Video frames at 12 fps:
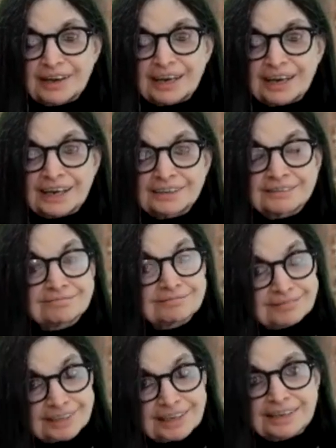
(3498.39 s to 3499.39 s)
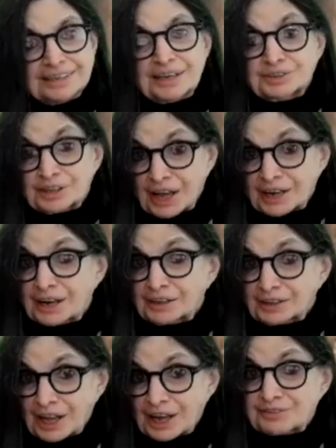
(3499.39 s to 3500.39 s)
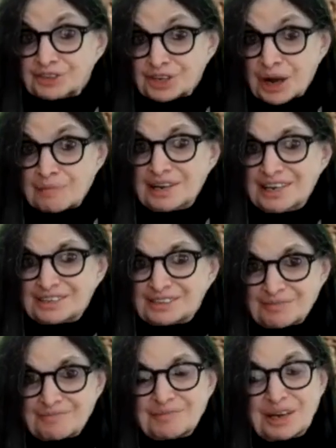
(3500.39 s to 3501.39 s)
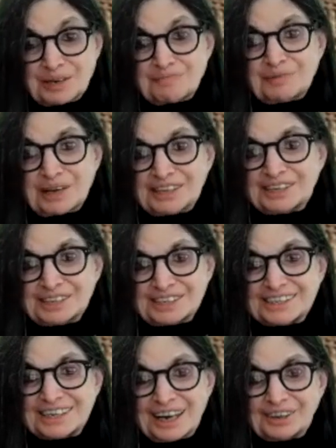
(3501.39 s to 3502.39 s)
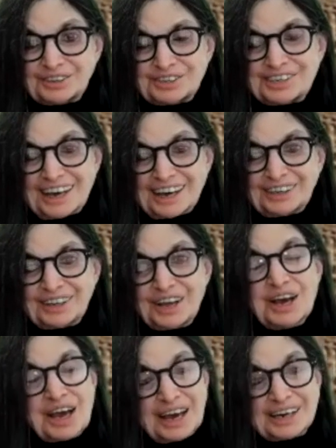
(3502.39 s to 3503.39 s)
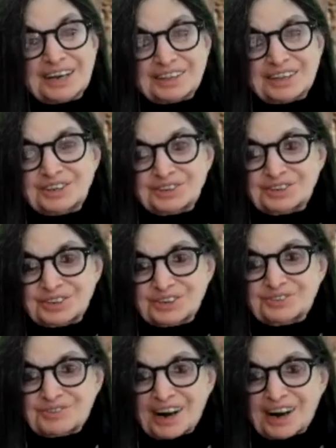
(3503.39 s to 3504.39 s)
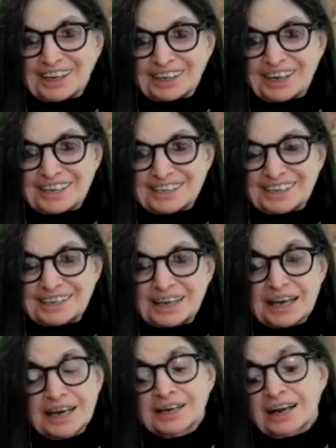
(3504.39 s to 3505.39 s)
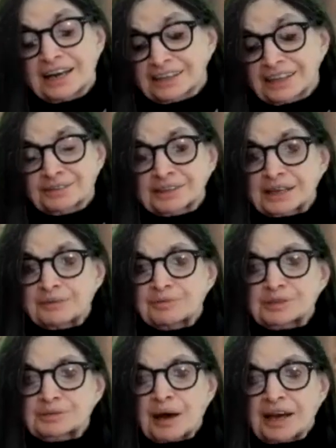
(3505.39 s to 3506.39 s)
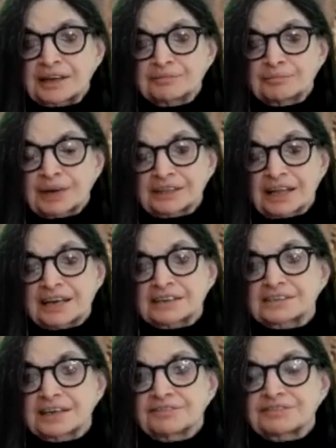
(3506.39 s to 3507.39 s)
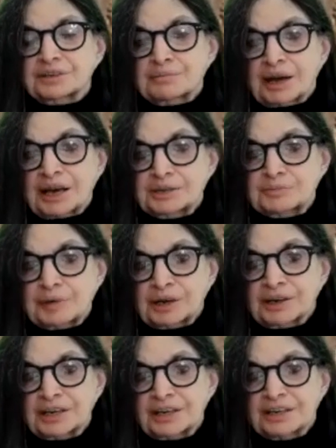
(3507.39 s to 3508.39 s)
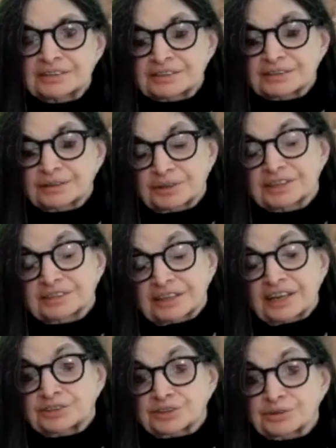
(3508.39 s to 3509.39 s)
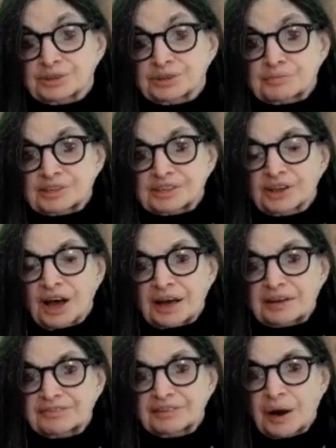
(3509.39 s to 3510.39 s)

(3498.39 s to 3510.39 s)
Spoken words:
And there's a lot of shamanism in Pieta's Tales, Gail, and I think you'd recognize it. It literally was my last gift to my husband on his last Christmas alive.